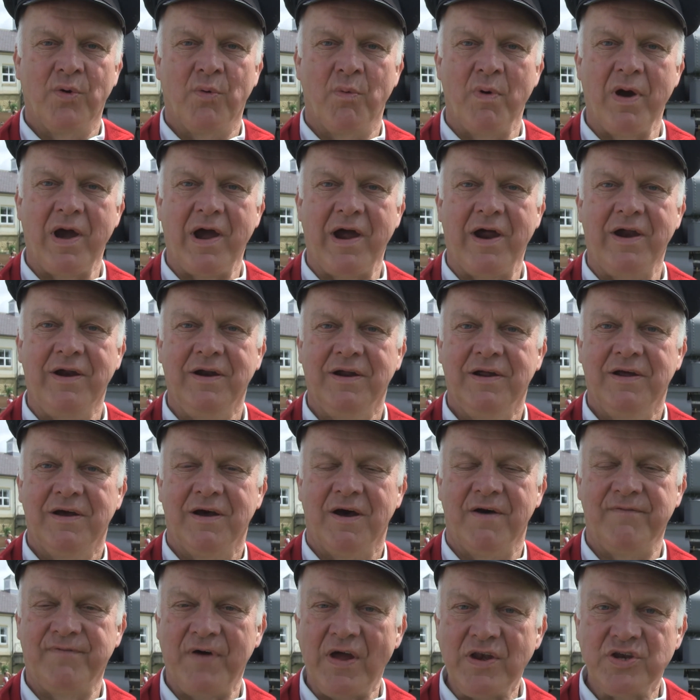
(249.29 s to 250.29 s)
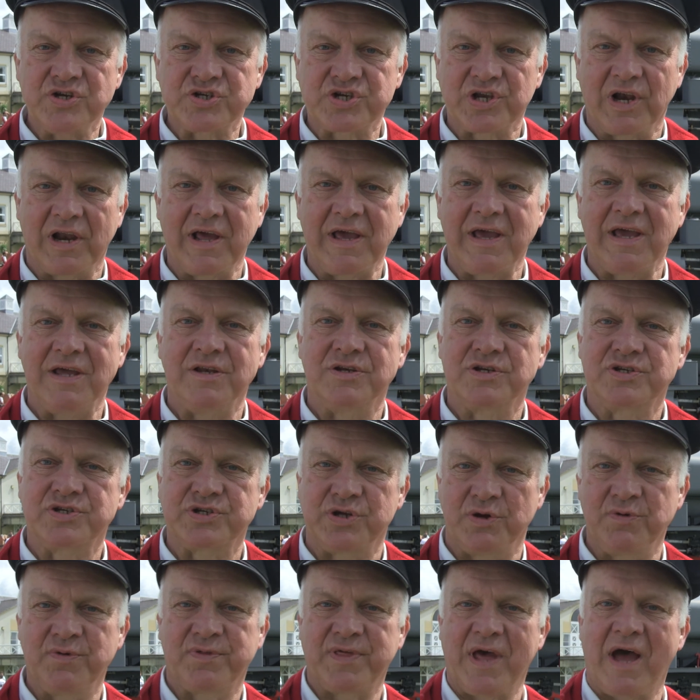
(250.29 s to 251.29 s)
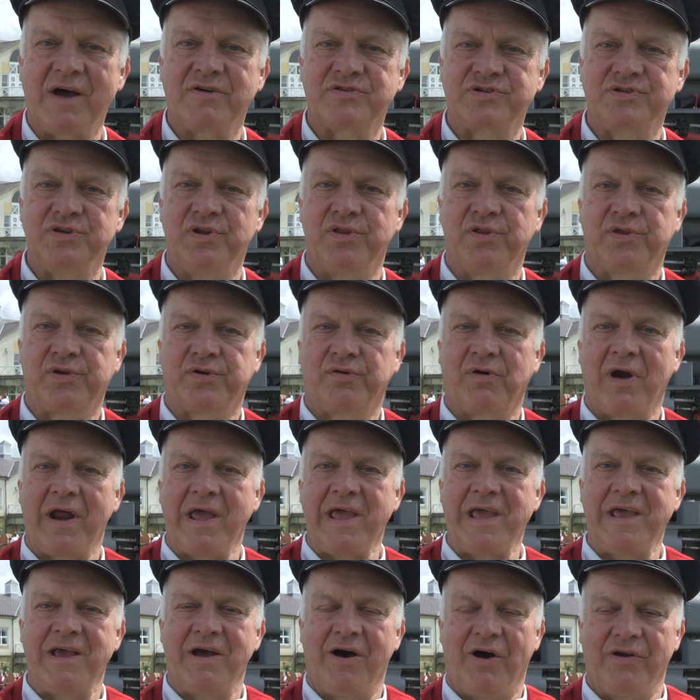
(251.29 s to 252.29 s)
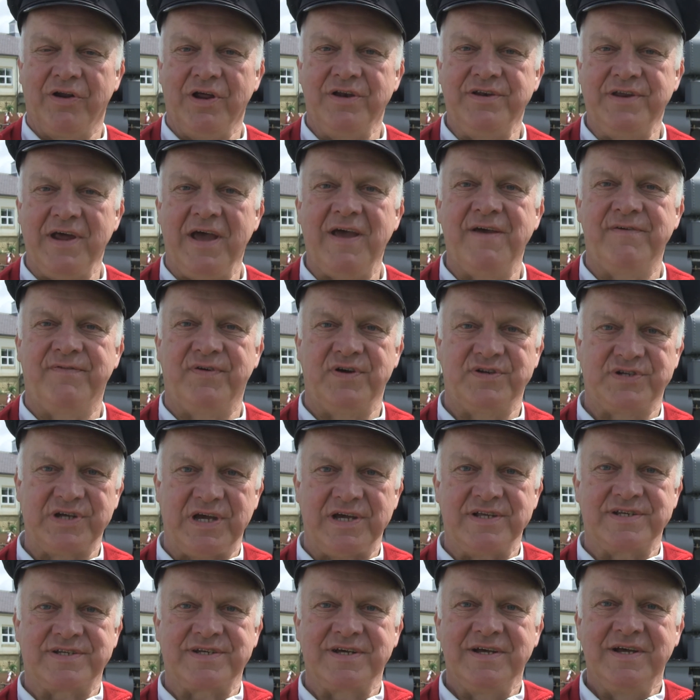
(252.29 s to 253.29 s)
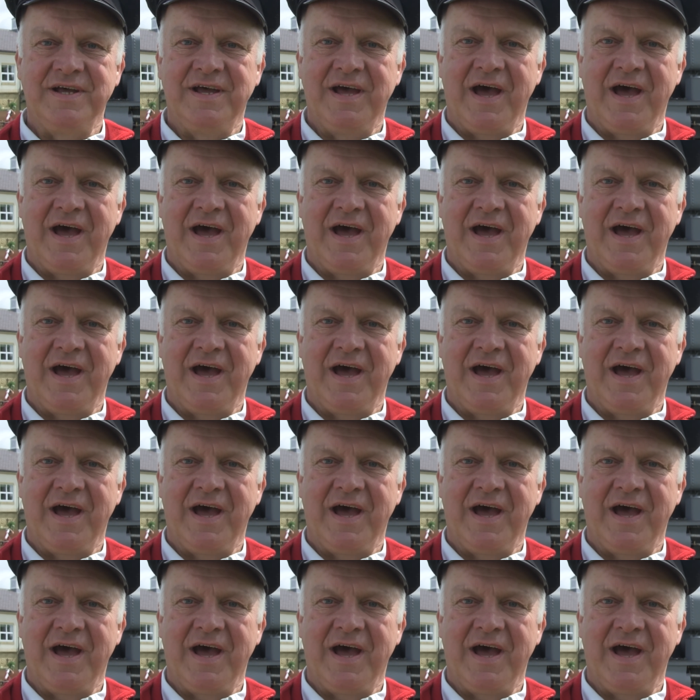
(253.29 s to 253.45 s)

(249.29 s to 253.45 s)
where eventually in 2003 on a day visit